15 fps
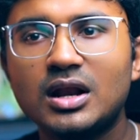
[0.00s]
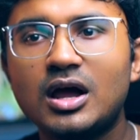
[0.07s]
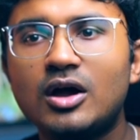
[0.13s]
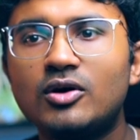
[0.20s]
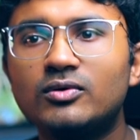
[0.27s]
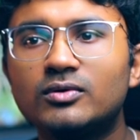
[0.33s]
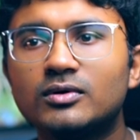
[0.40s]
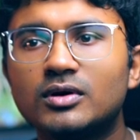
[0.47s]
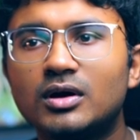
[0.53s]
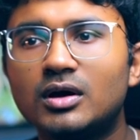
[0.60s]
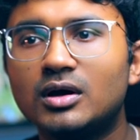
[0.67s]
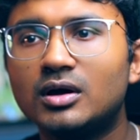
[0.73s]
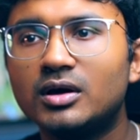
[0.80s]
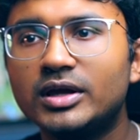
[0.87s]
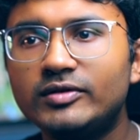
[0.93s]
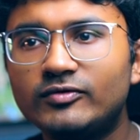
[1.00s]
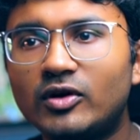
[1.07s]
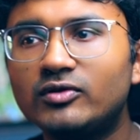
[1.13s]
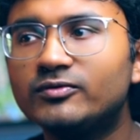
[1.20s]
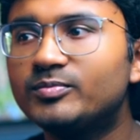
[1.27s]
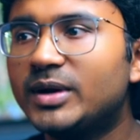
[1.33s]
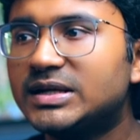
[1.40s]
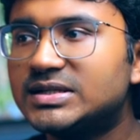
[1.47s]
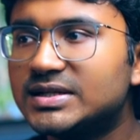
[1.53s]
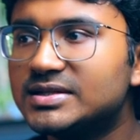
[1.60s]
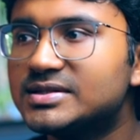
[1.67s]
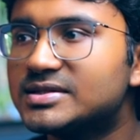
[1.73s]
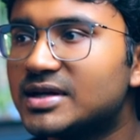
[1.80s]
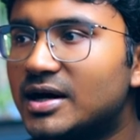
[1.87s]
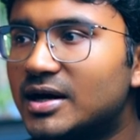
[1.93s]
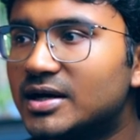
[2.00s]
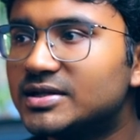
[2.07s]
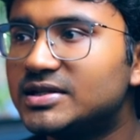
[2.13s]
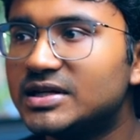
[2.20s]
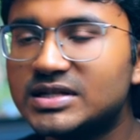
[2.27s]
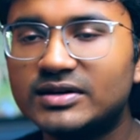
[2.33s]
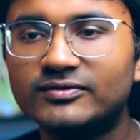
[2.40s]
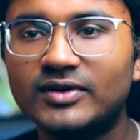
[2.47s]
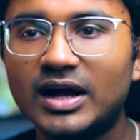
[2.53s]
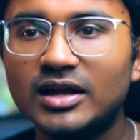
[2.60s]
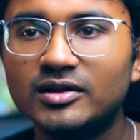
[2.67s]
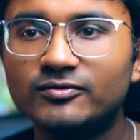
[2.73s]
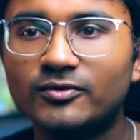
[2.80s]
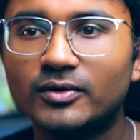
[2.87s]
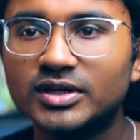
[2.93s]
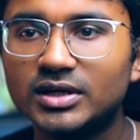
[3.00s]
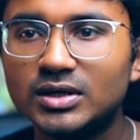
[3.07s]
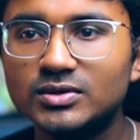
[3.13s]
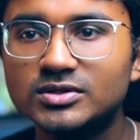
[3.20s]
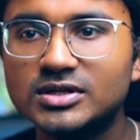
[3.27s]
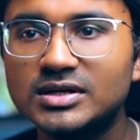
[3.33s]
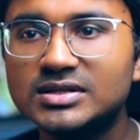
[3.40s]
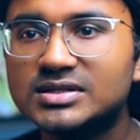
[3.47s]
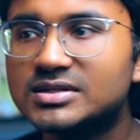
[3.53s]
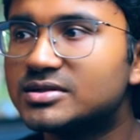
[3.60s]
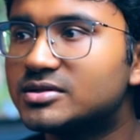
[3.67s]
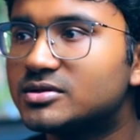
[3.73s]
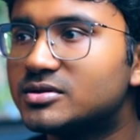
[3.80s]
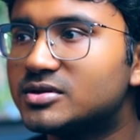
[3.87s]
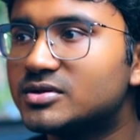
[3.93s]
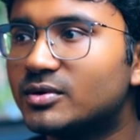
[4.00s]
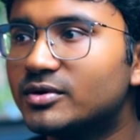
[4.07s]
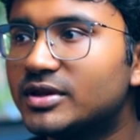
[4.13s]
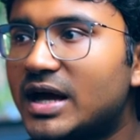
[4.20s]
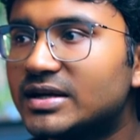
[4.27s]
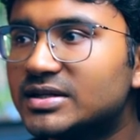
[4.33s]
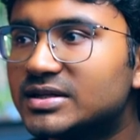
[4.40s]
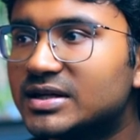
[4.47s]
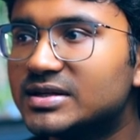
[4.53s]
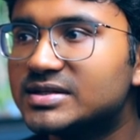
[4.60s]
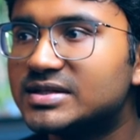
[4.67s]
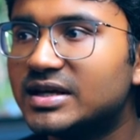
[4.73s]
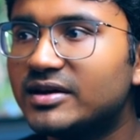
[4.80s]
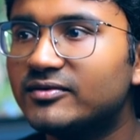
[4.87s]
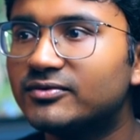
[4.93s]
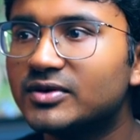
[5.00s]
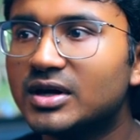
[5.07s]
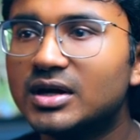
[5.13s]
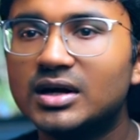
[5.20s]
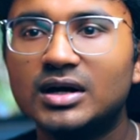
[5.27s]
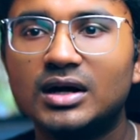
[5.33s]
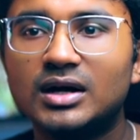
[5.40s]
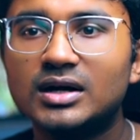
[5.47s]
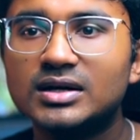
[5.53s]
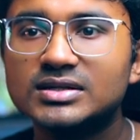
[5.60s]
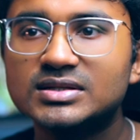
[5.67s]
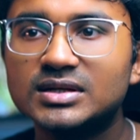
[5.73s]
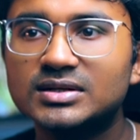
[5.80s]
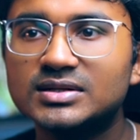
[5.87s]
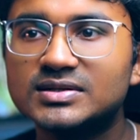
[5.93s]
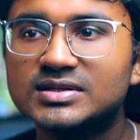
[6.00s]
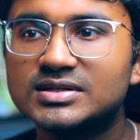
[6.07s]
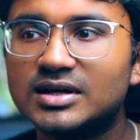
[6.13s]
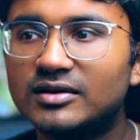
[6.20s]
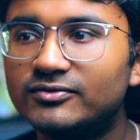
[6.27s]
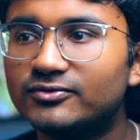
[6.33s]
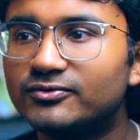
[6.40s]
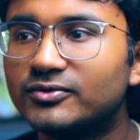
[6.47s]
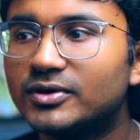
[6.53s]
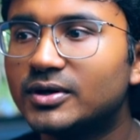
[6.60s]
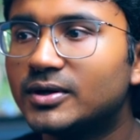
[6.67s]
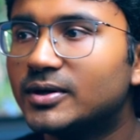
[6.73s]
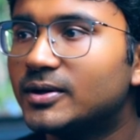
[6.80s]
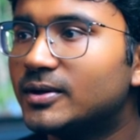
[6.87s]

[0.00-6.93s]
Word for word: Now uh, Evolve maintains a data file for the users so that it can save uh, certain stuff.